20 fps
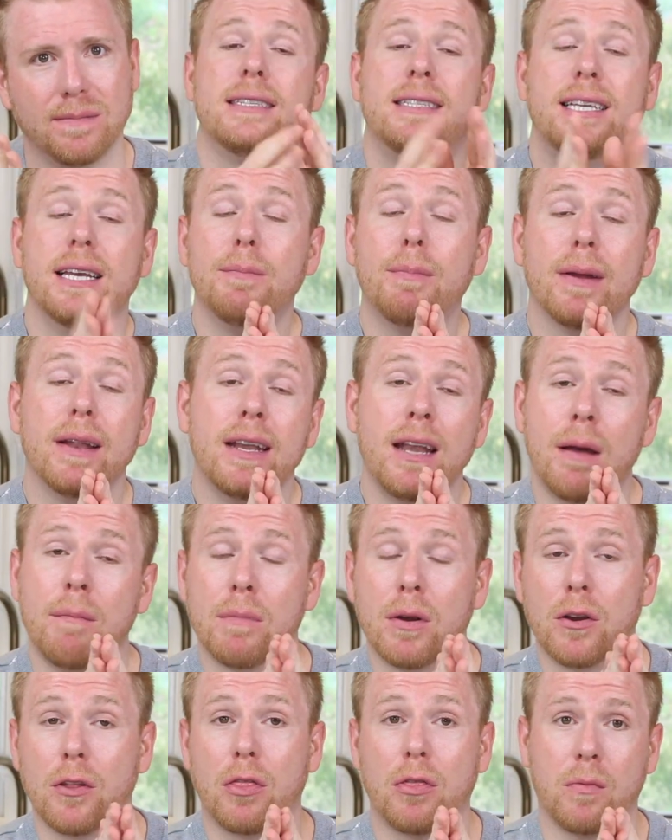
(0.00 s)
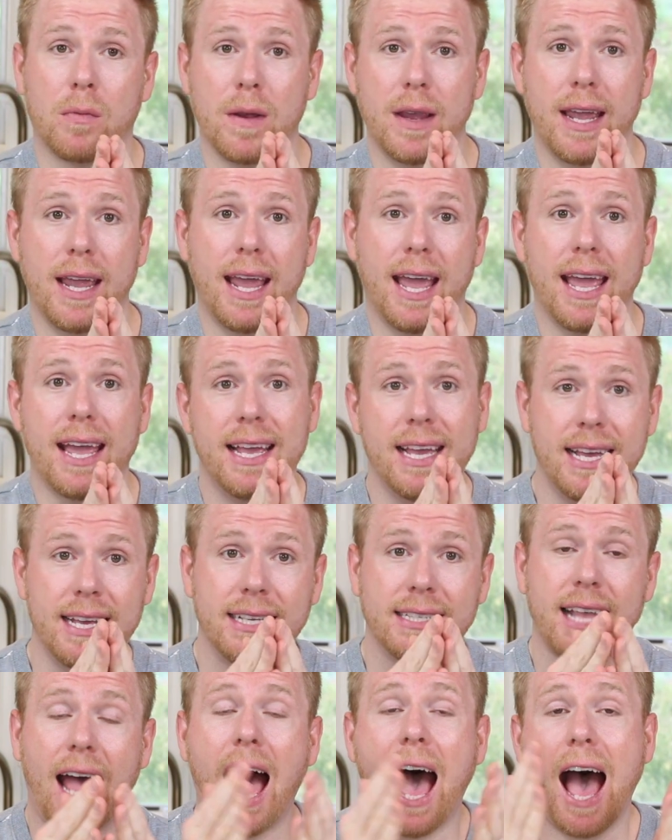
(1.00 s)
Tip number three
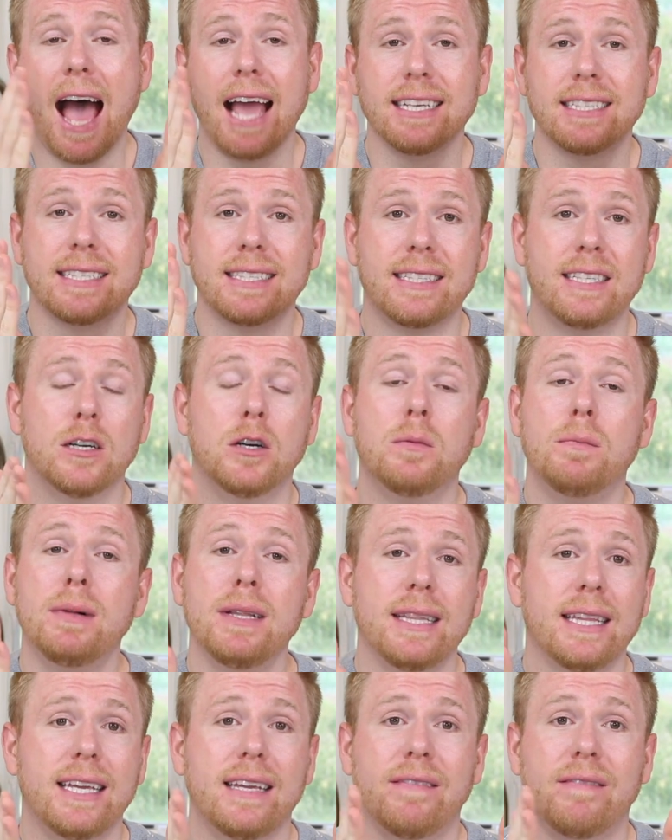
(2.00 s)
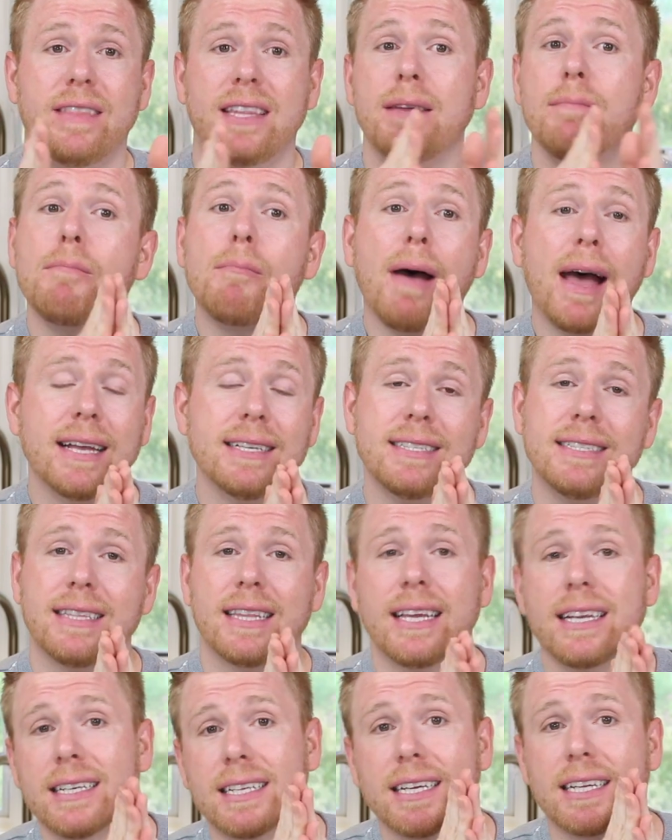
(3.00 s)
is I still believe the best
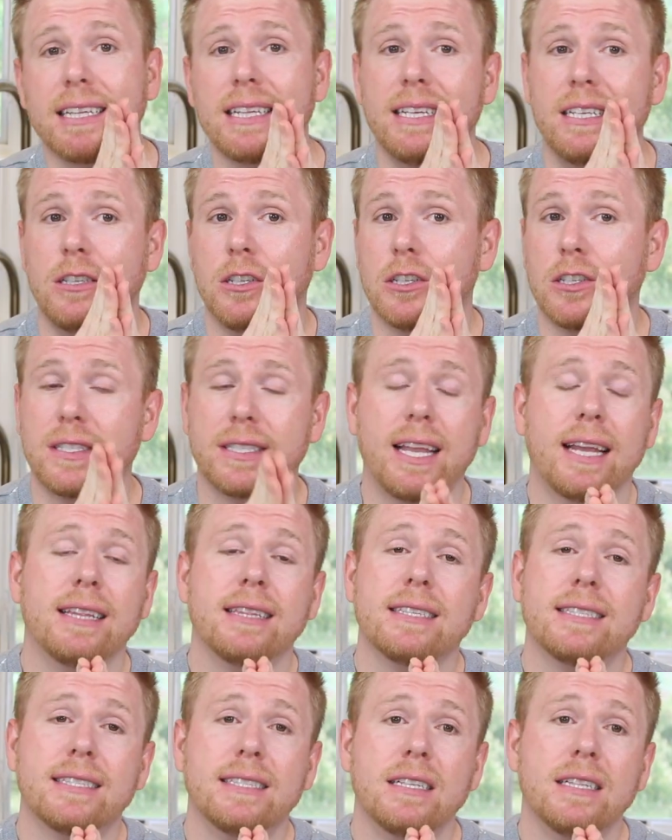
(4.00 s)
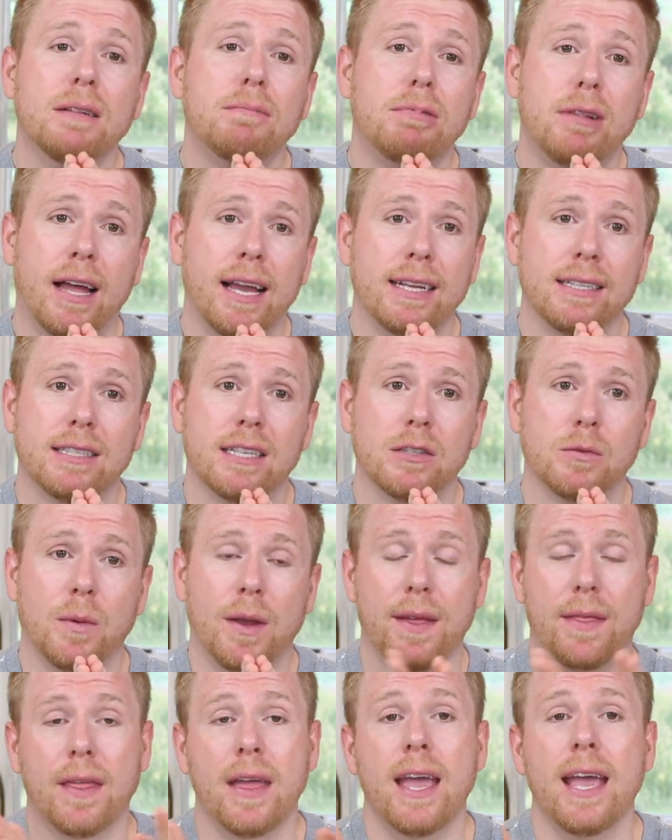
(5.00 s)
thing to clean your stainless steel appliances
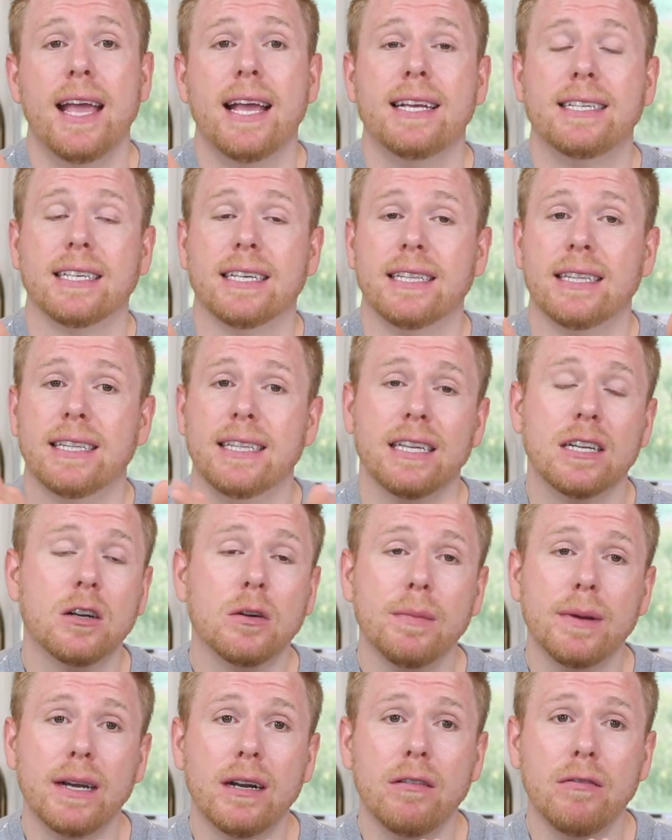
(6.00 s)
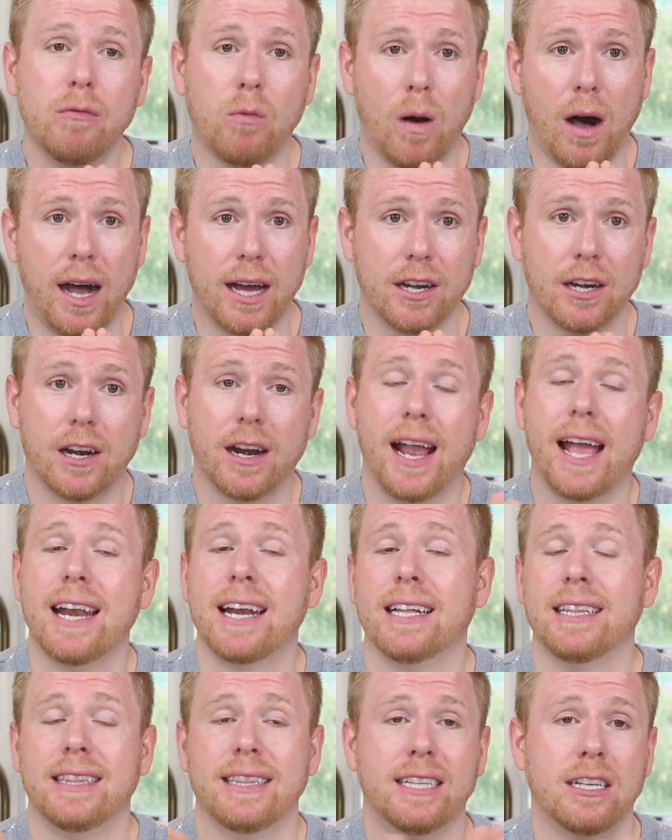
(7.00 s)
with is a little bit of water
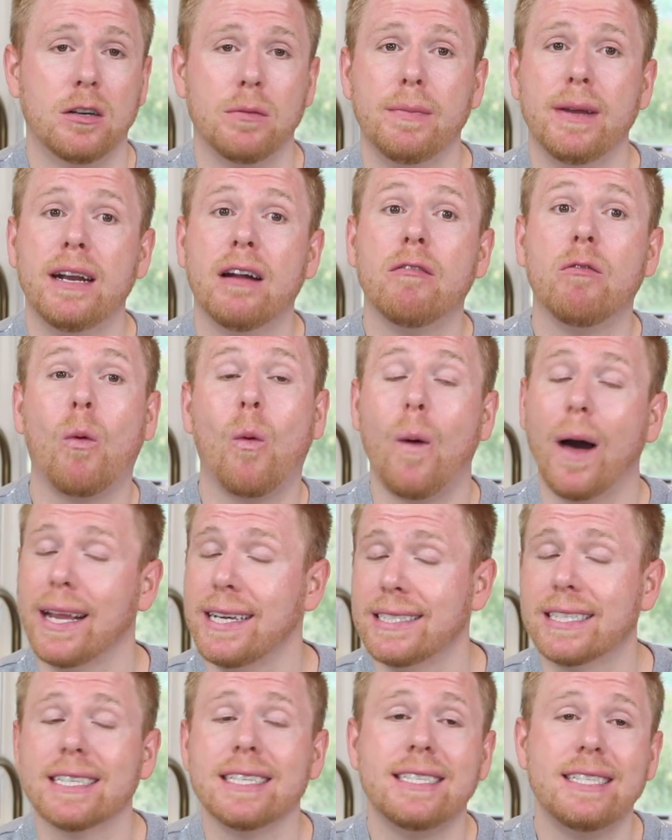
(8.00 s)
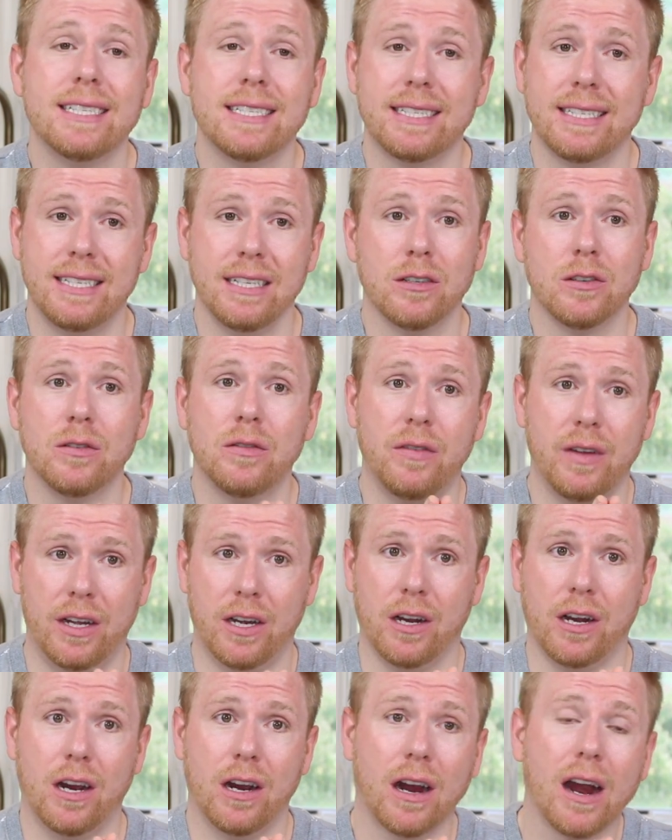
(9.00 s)
and a little bit of white distilled
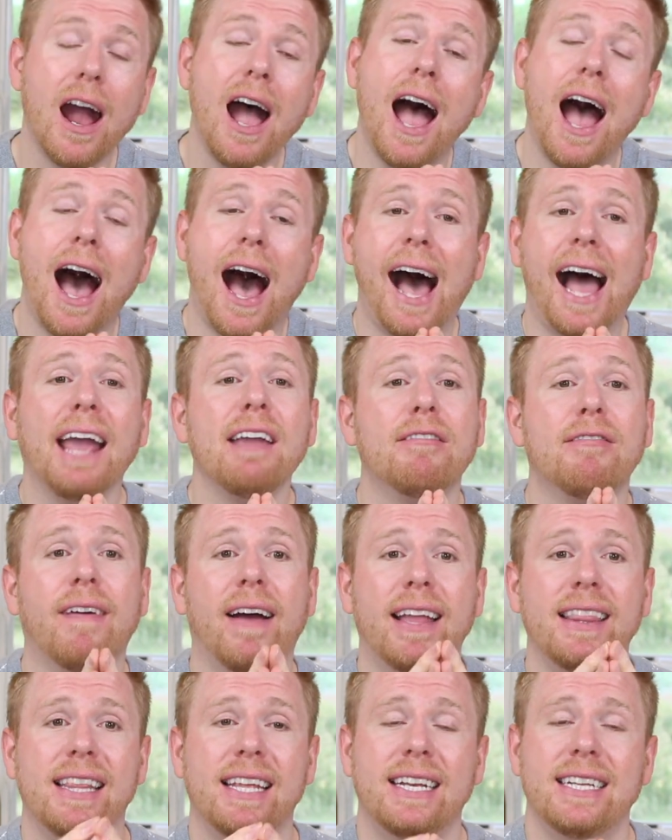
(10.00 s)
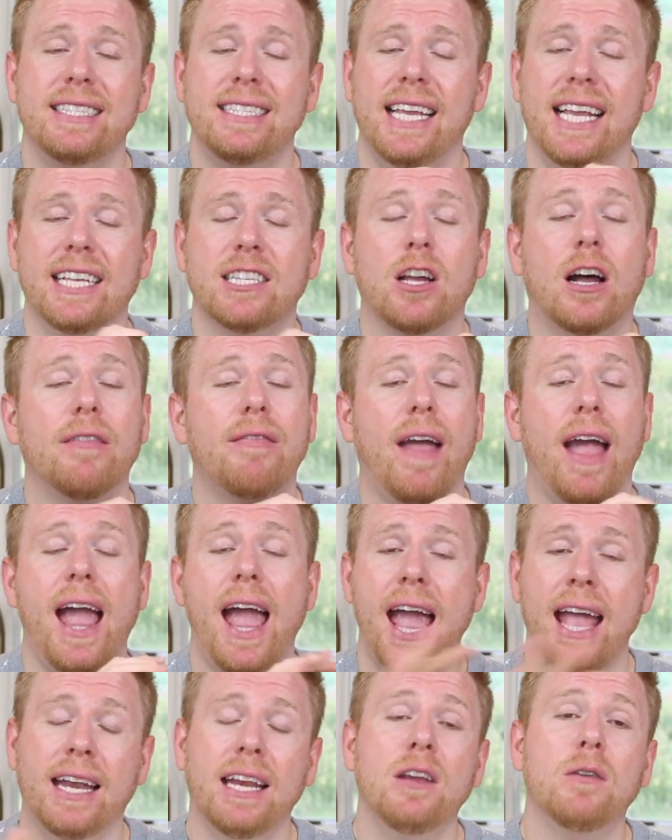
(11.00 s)
vinegar. I find that it takes off
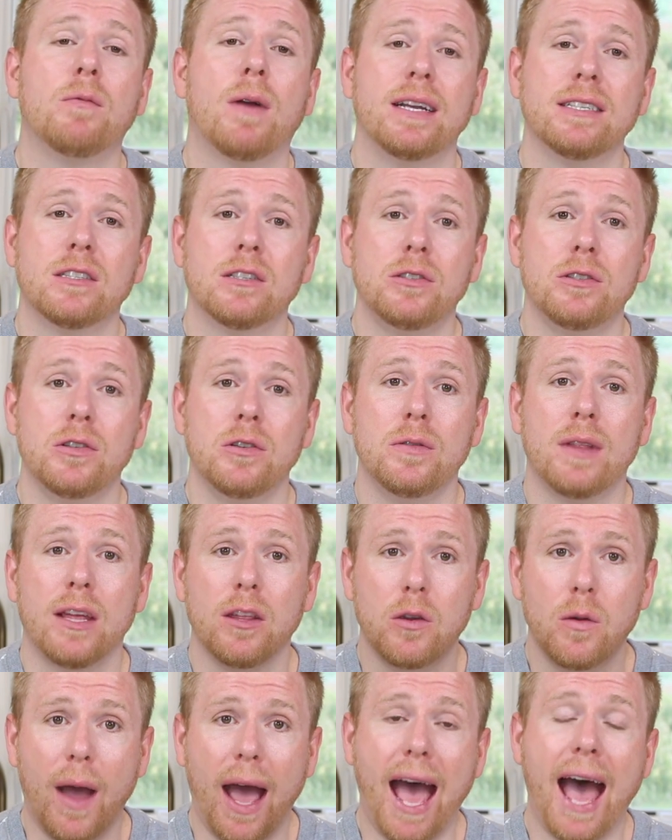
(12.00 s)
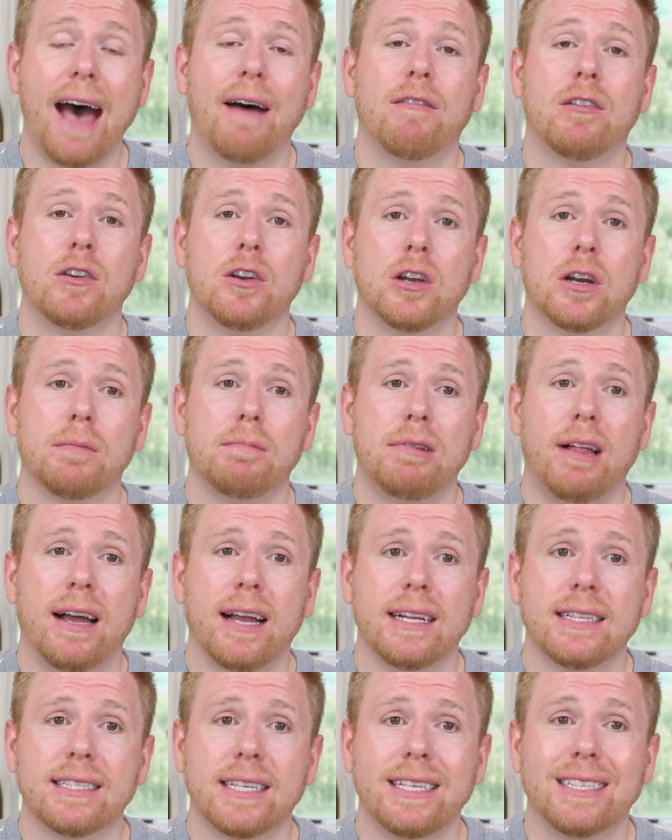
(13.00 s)
any residue that you have on your
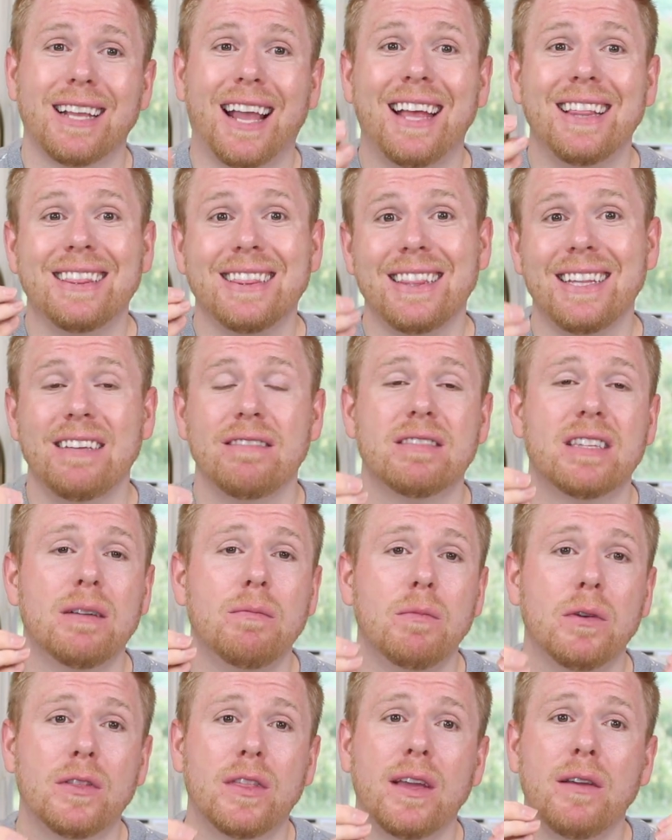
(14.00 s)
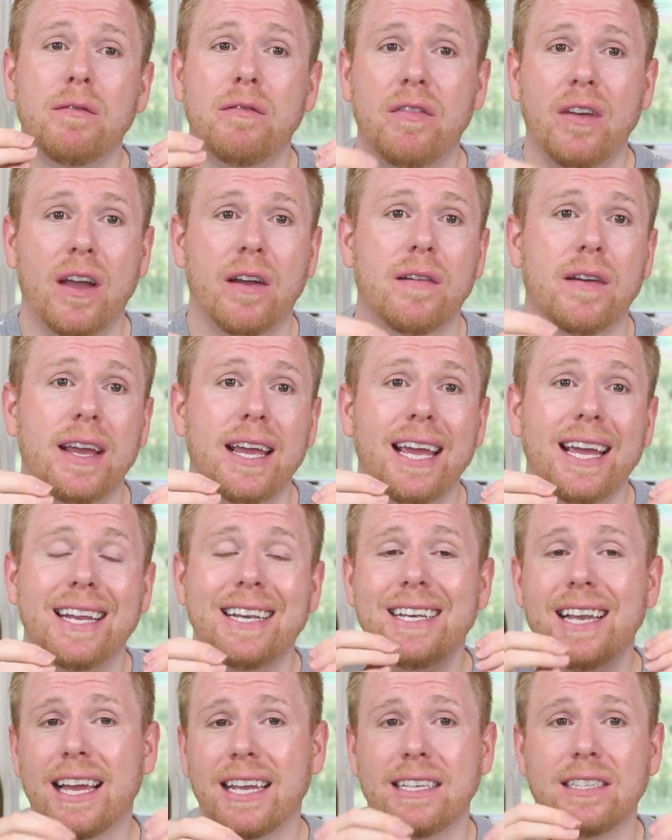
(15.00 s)
appliances and leaves them with a very
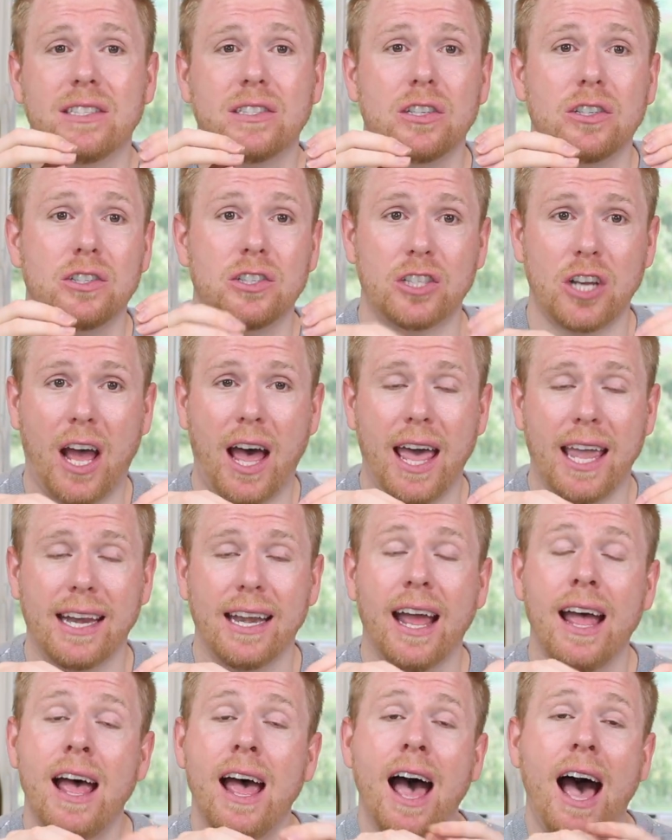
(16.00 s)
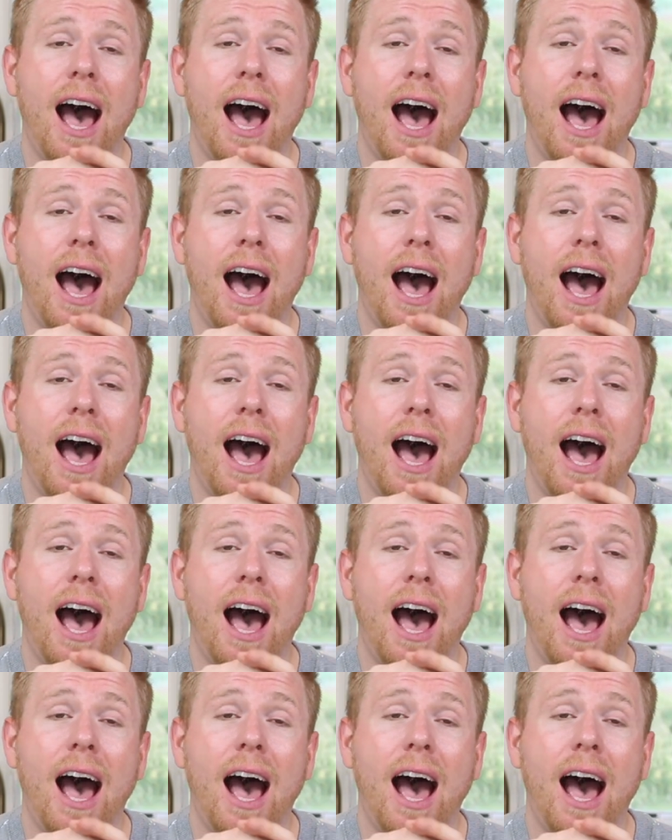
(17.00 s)
nice shine.